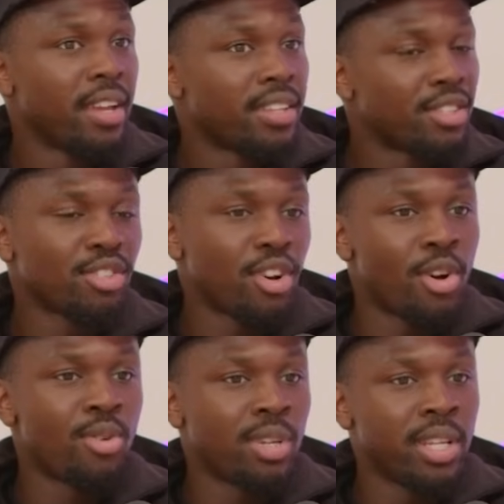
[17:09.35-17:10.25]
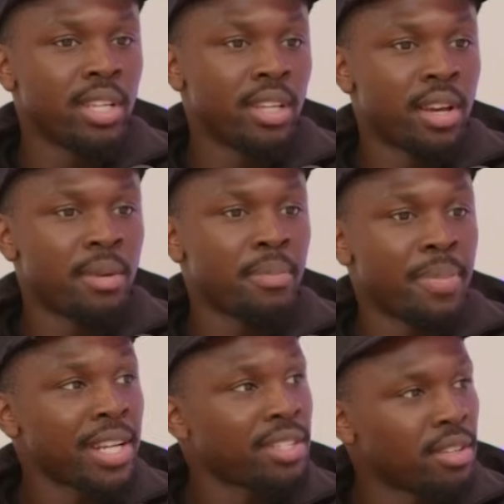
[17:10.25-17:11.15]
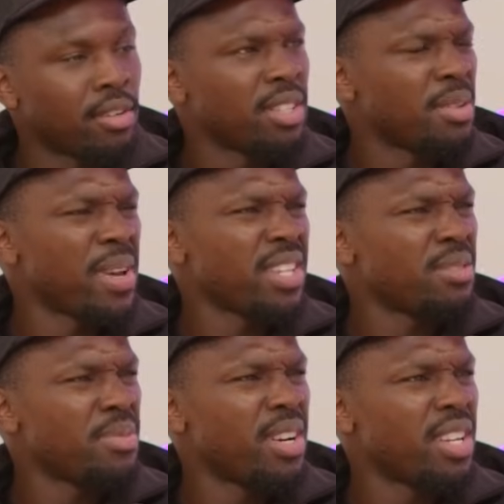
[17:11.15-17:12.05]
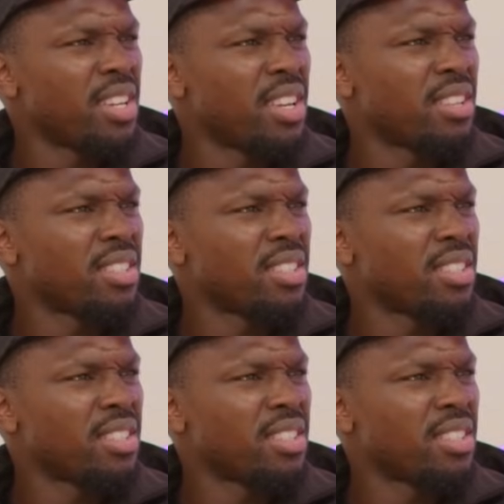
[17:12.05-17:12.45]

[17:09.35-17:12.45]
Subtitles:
this is your only bachelor party?